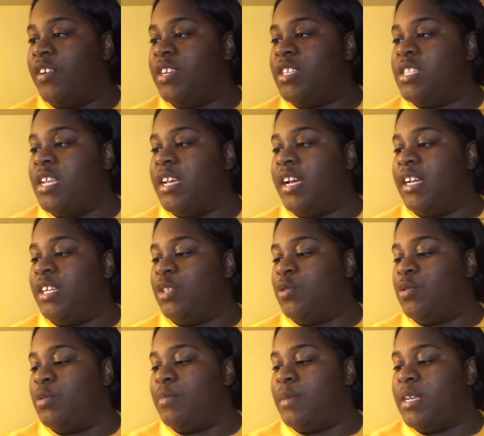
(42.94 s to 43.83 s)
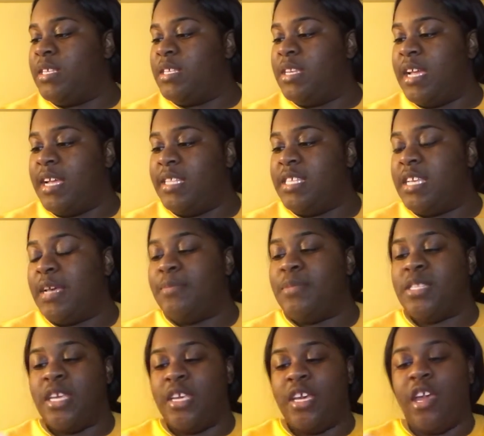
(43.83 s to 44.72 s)
Alright guys, I'm just
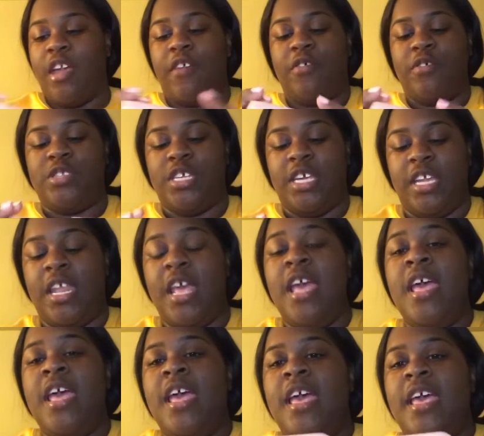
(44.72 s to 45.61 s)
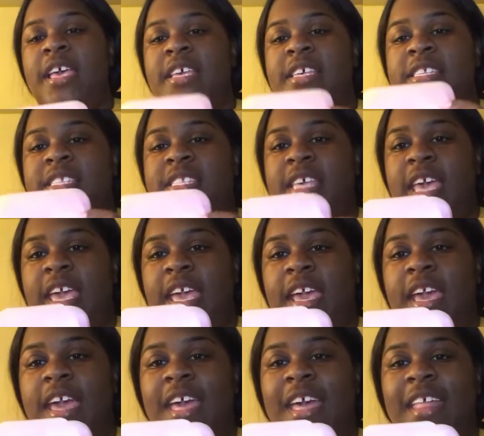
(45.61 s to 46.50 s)
going to take these Olay
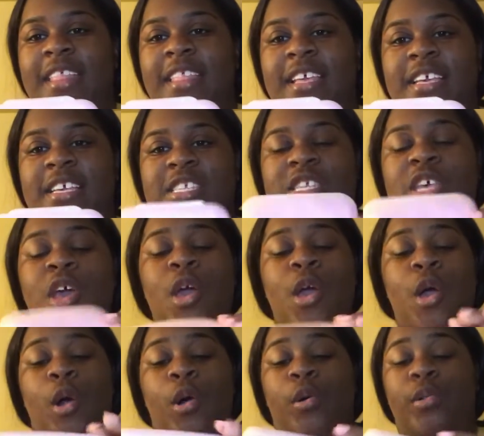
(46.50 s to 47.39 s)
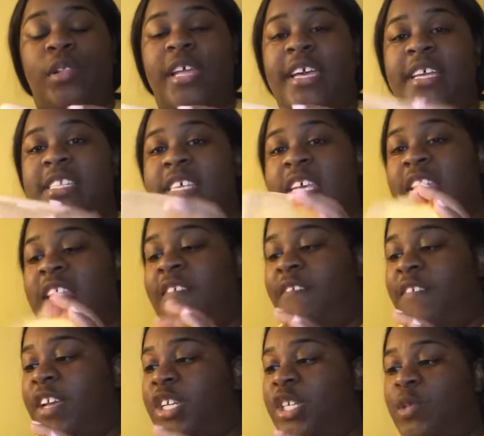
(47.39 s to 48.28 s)
Daily Facial Wipes
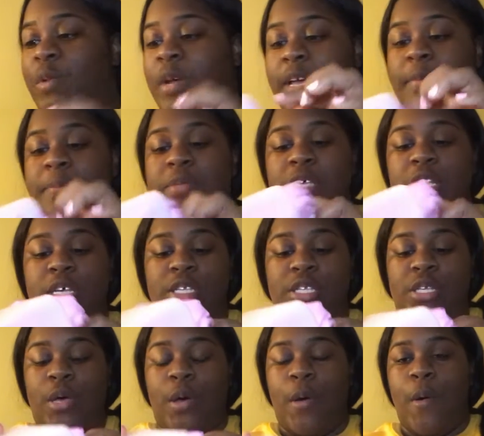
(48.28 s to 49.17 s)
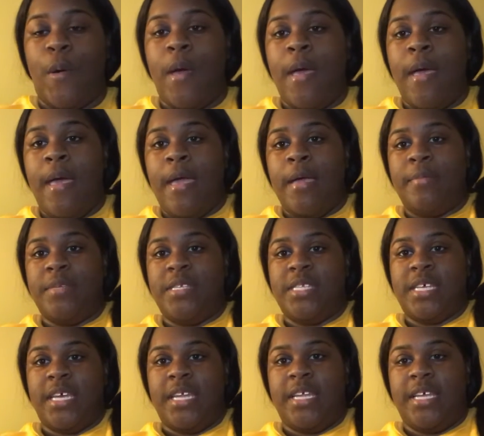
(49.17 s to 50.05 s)
and I'm going to
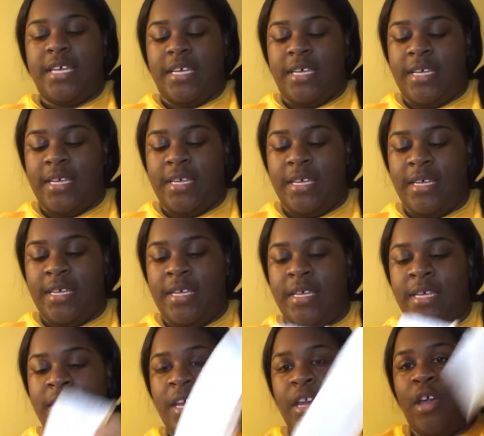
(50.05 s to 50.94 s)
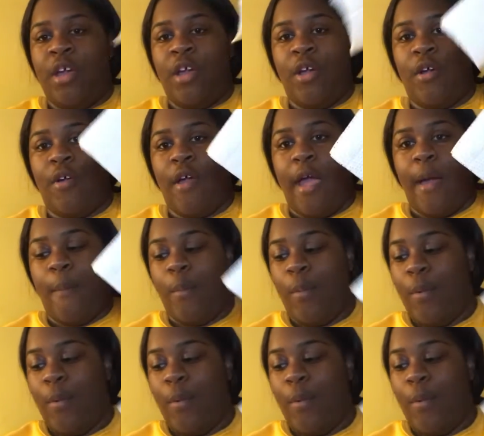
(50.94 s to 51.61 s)
basically clean my face with this first.